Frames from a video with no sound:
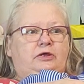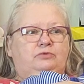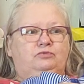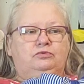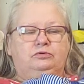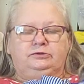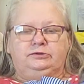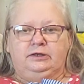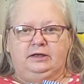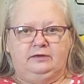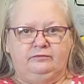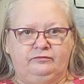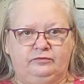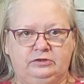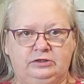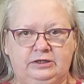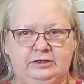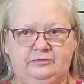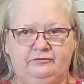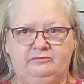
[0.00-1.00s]
they will never
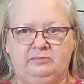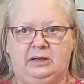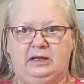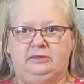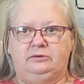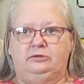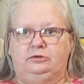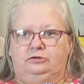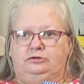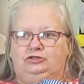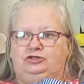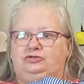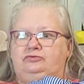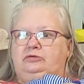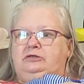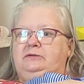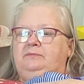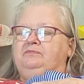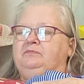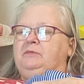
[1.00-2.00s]
leave my
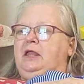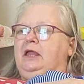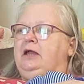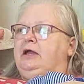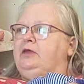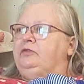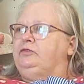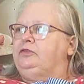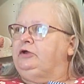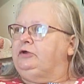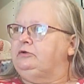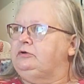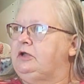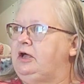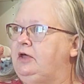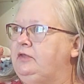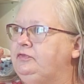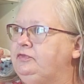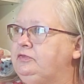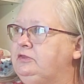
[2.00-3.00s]
nursery. They're
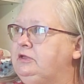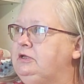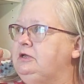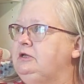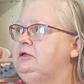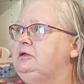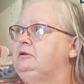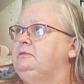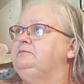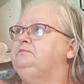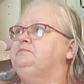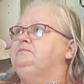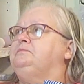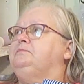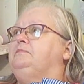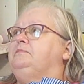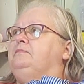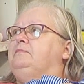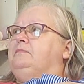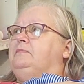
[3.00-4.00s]
not the,
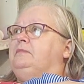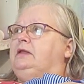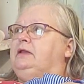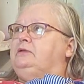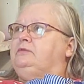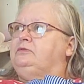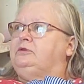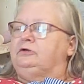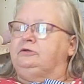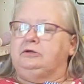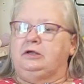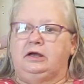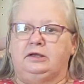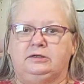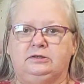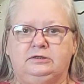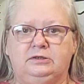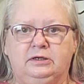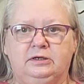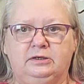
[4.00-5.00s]
they're not
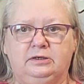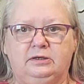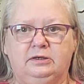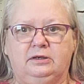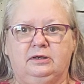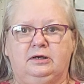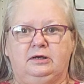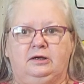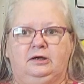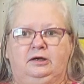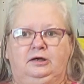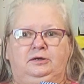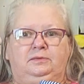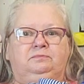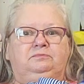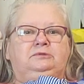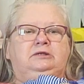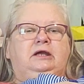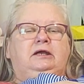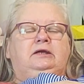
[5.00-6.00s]
an
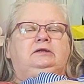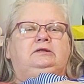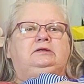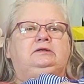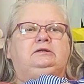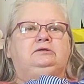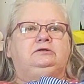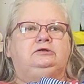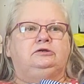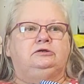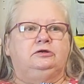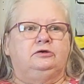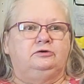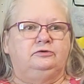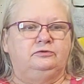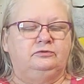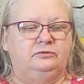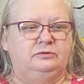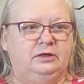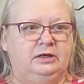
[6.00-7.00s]
updated, you
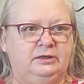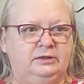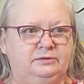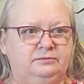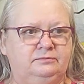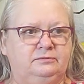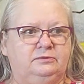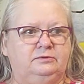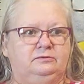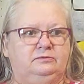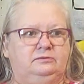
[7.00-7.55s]
know, a,